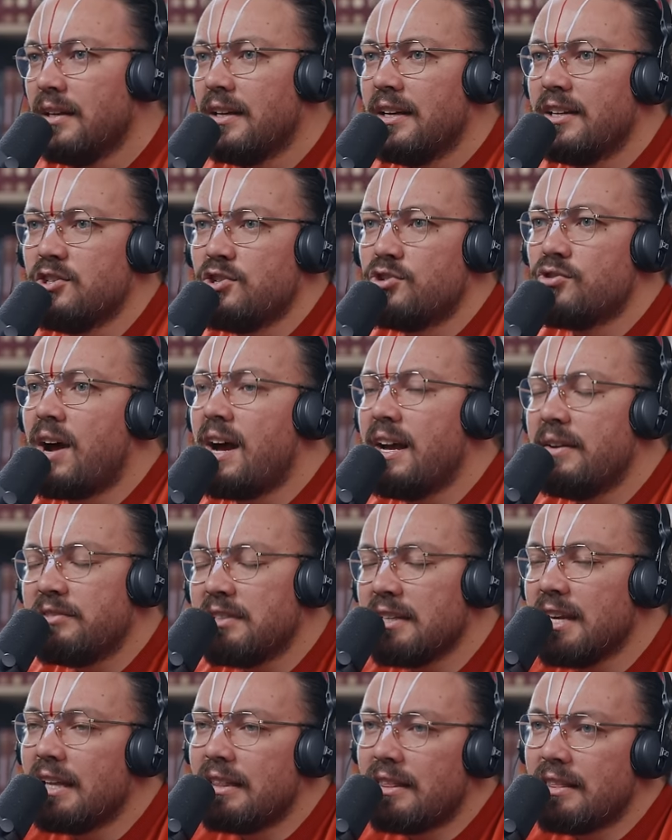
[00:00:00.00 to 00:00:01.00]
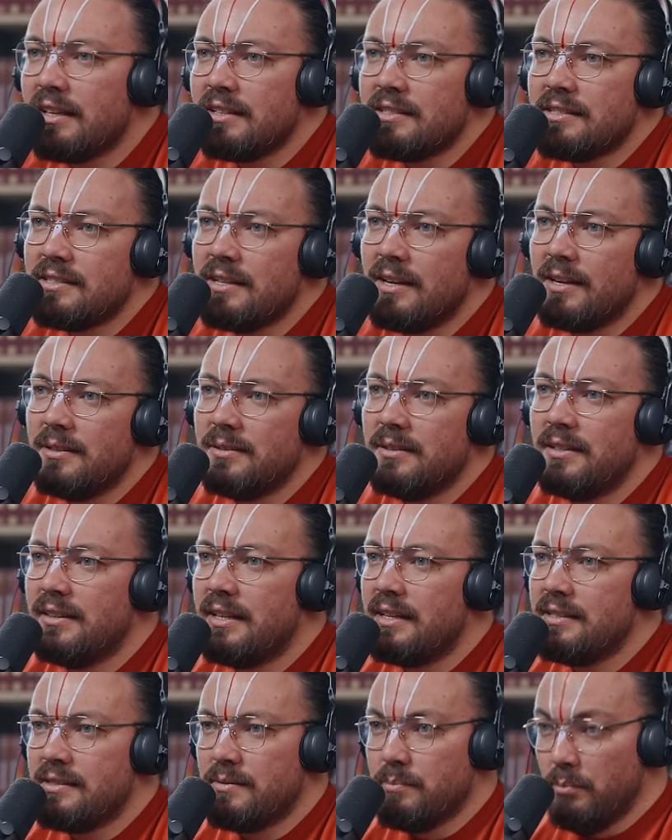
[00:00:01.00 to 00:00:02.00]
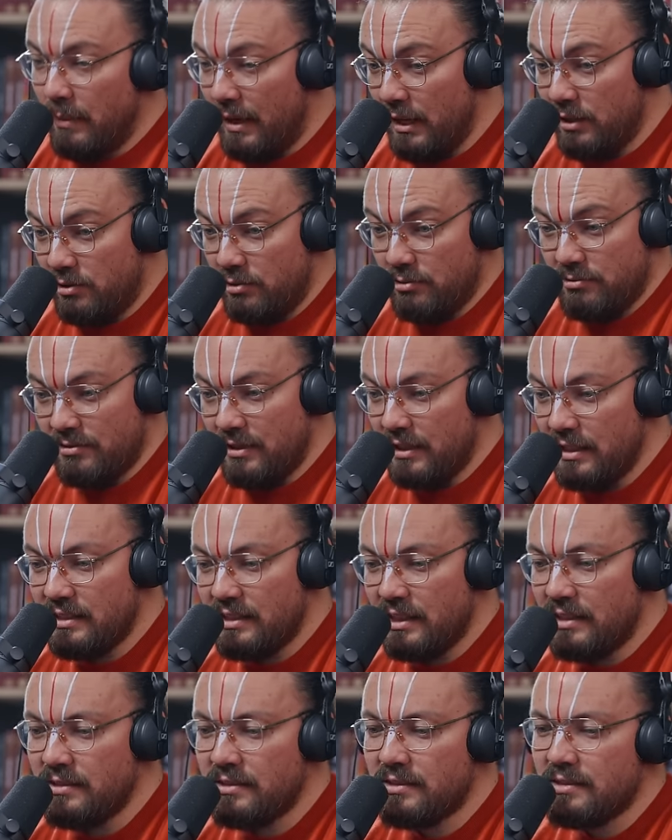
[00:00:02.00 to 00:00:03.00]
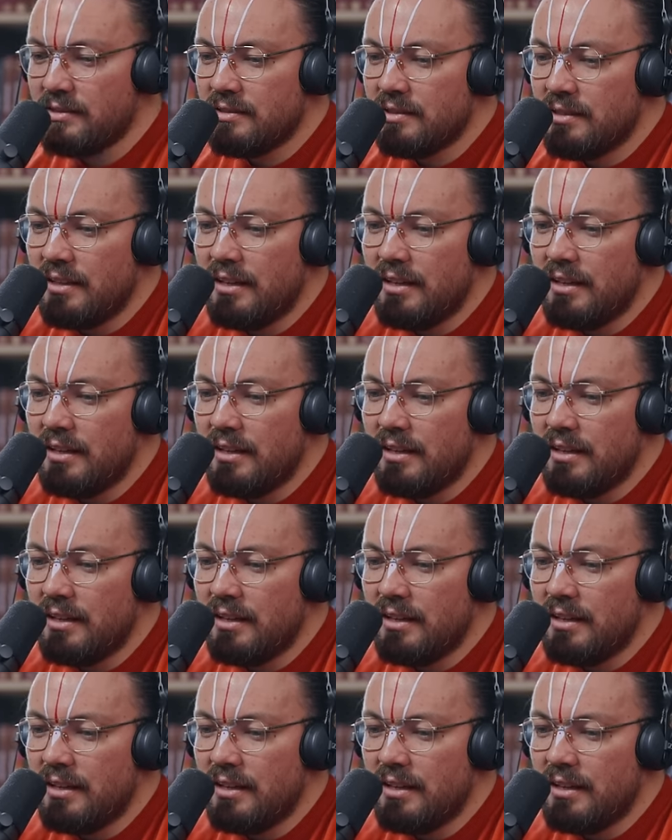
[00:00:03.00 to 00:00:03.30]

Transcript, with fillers: and drive to get things done, and that makes you, in a sense,